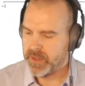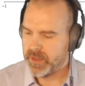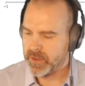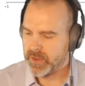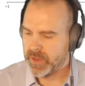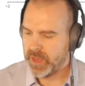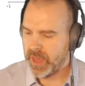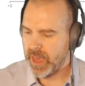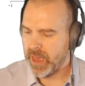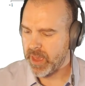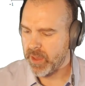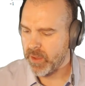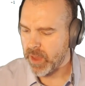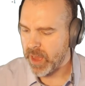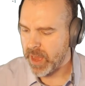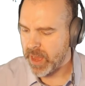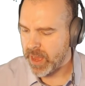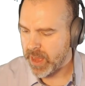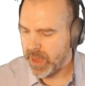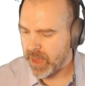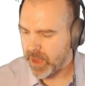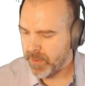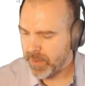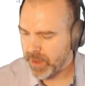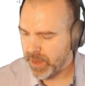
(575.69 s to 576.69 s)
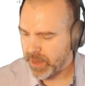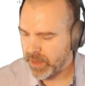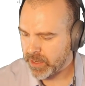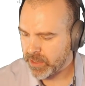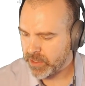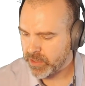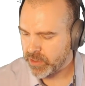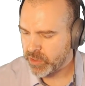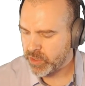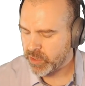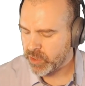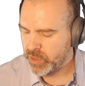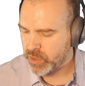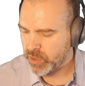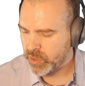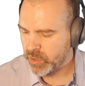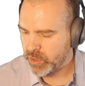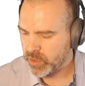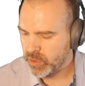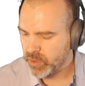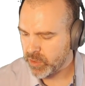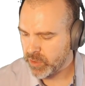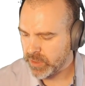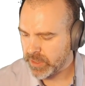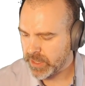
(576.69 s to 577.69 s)
Okay,
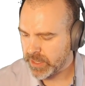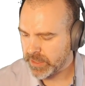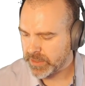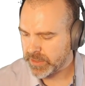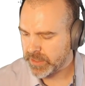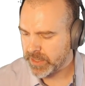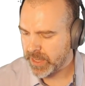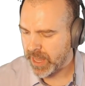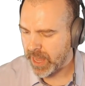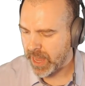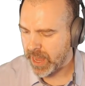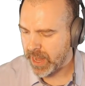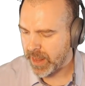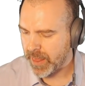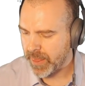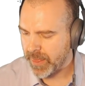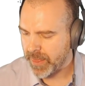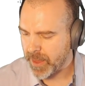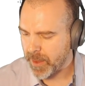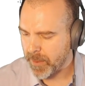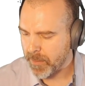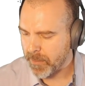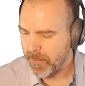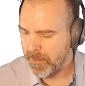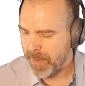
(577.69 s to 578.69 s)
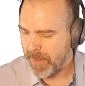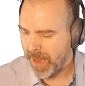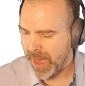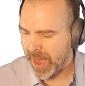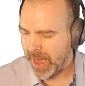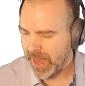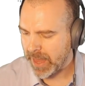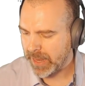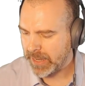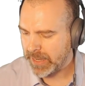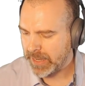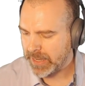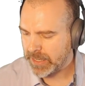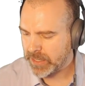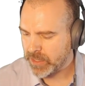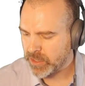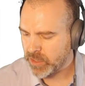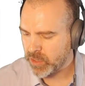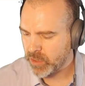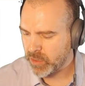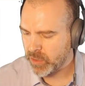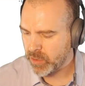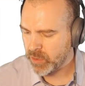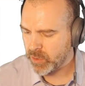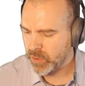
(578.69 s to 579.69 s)
2, let's get the
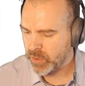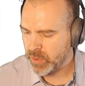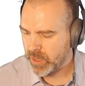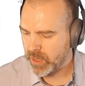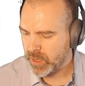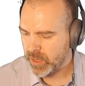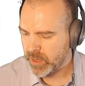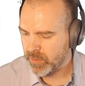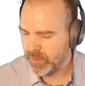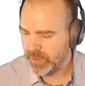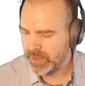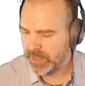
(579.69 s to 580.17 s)
magnitude.